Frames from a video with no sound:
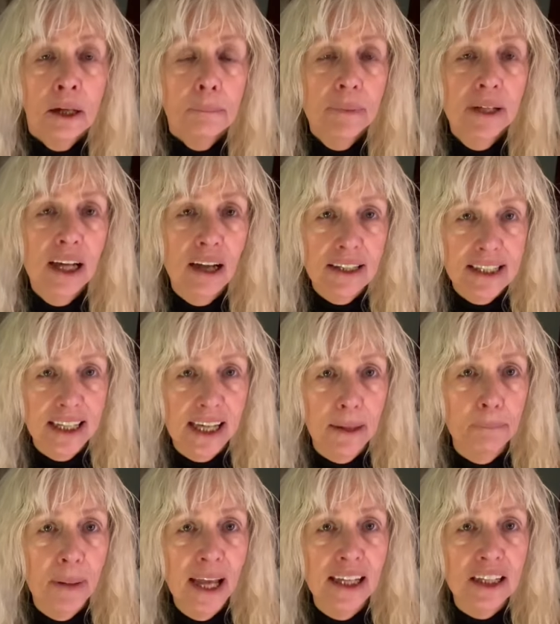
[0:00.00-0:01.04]
because it
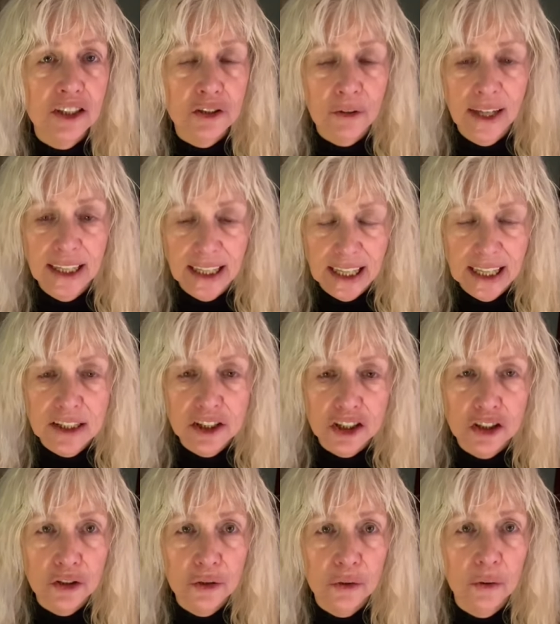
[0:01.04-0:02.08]
can penetrate
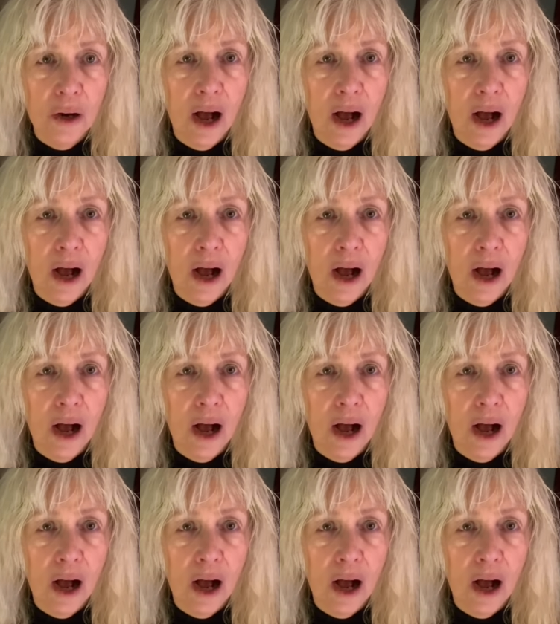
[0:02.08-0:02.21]
into